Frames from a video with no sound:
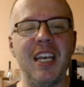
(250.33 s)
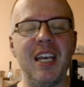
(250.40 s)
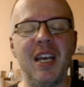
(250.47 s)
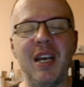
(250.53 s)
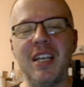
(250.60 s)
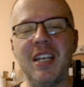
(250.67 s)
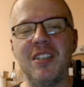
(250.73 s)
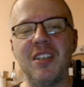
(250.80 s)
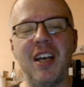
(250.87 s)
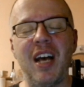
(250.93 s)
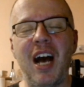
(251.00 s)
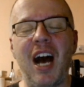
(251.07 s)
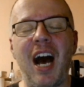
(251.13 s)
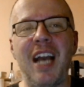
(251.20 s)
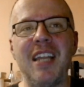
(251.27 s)
is,
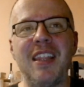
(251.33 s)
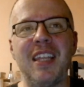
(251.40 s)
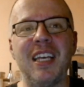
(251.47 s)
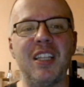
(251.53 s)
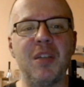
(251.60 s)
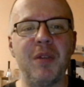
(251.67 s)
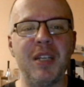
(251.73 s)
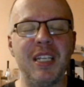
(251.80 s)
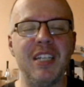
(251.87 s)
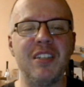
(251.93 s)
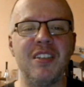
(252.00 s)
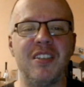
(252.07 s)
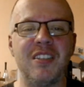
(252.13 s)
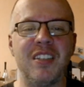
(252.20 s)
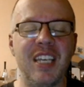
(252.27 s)
I think, that we need to
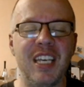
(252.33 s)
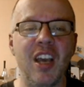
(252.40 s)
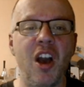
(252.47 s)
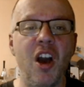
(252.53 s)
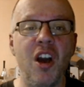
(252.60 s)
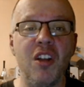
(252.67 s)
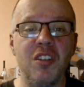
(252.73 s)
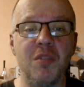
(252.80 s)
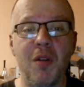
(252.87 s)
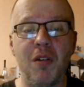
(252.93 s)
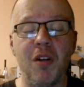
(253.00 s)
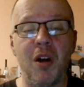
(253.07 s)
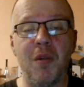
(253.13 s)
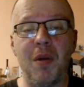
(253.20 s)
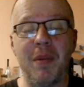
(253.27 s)
see
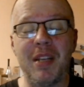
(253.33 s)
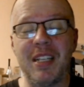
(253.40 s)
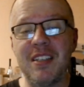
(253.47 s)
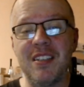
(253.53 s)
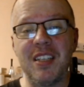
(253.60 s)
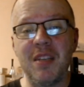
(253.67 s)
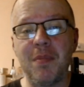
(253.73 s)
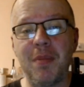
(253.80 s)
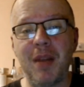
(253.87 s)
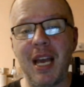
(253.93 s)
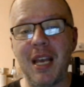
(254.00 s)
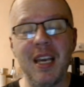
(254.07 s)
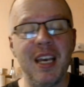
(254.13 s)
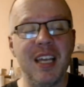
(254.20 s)
tomorrow, and we need to see play.